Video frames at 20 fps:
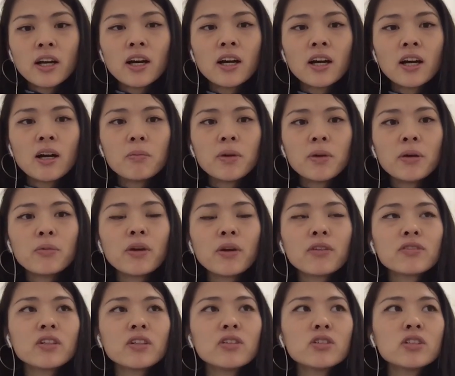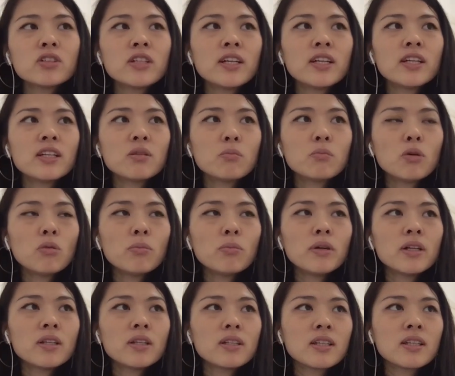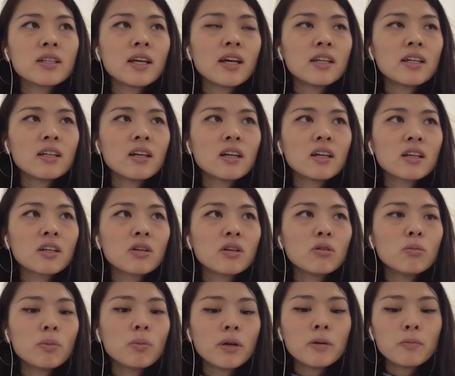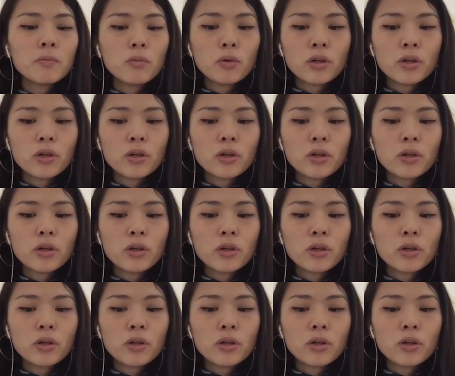Um, and we have to understand in the moment that uh, Cuba,